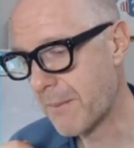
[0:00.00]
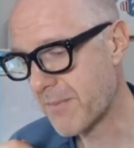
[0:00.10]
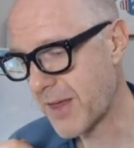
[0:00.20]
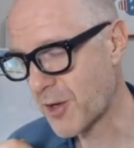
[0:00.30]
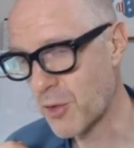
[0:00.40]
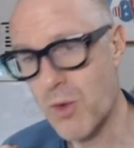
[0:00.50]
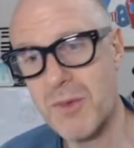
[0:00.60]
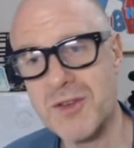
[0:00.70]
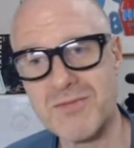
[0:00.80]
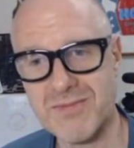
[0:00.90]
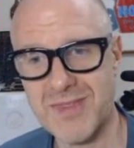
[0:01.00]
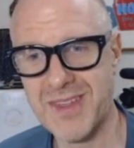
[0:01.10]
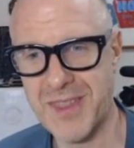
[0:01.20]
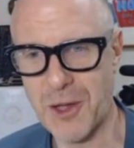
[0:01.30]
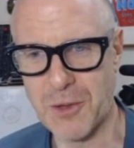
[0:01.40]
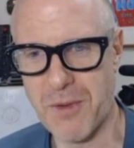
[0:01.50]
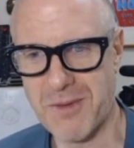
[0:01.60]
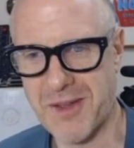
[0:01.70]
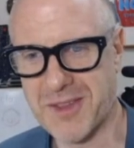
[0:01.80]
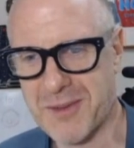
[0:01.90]
They got a woman, the only
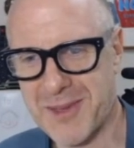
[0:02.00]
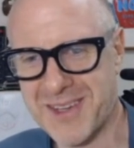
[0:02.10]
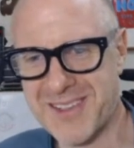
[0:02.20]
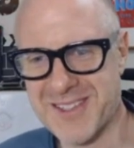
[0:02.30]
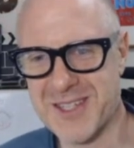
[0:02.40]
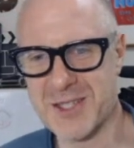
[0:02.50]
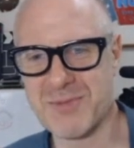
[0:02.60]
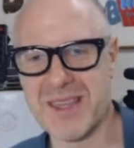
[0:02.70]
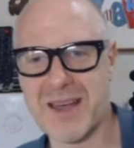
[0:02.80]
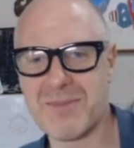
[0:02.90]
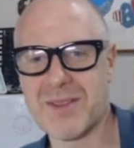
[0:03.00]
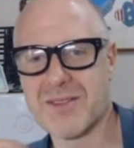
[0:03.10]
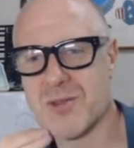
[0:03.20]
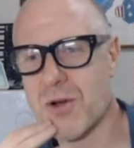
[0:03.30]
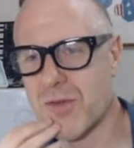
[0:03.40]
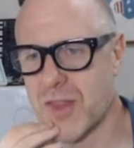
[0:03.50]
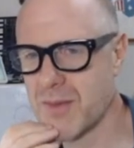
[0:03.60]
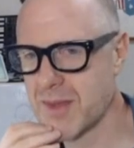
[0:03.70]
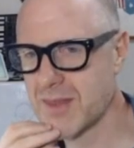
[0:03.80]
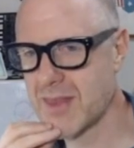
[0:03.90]
woman on the committee, to sort of speak up and talk for
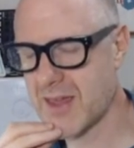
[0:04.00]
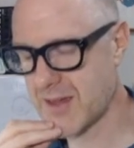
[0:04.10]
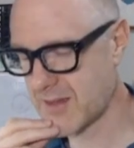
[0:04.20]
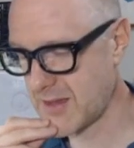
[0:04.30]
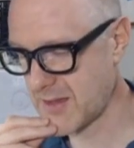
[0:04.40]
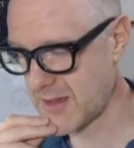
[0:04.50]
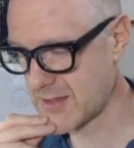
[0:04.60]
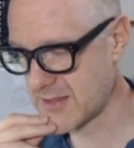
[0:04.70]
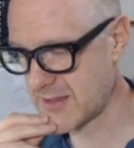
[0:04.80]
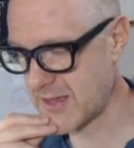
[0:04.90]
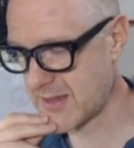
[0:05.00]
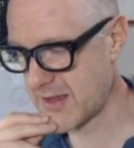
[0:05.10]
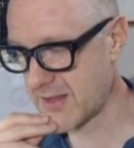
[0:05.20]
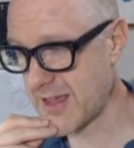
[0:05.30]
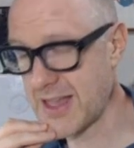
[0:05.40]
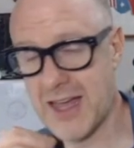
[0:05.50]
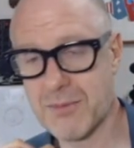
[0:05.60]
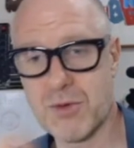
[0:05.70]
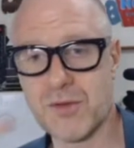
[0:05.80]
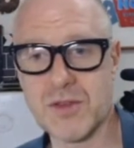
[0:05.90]
them. And yeah, they said that they can't
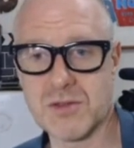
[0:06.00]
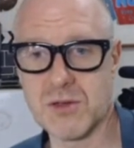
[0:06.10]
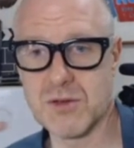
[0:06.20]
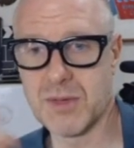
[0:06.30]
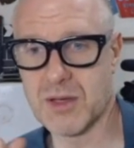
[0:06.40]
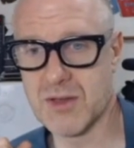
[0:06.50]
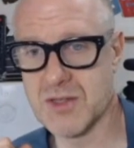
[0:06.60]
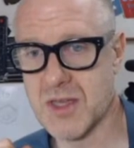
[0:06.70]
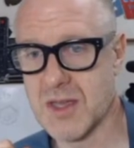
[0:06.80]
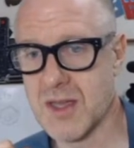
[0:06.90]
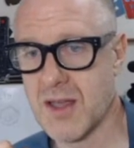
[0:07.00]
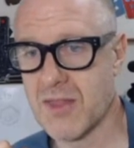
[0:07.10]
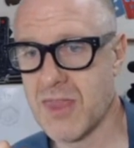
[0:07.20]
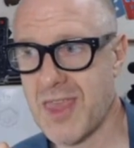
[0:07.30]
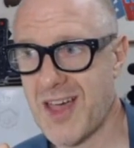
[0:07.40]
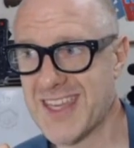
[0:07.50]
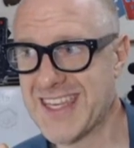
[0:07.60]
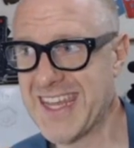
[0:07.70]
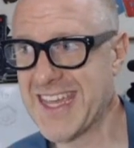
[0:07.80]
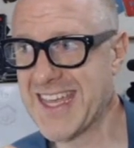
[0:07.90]
approve this law because the
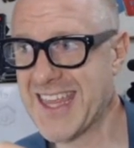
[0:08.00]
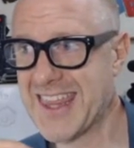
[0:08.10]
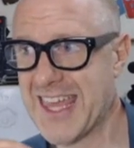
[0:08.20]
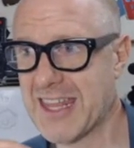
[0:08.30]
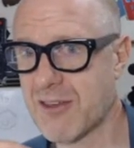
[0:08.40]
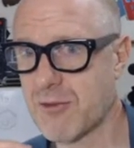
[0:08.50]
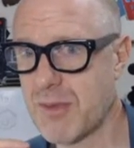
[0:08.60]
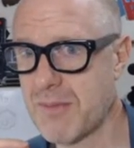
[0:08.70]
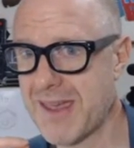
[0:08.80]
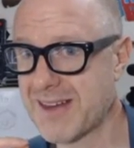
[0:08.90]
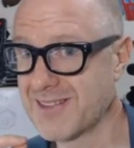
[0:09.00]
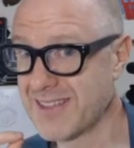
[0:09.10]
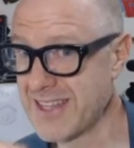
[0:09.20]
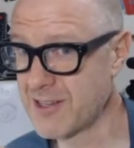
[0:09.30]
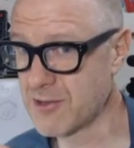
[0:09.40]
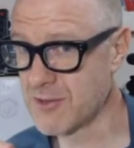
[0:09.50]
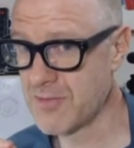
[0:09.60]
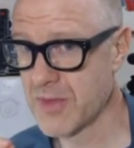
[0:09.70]
idea that it could be made illegal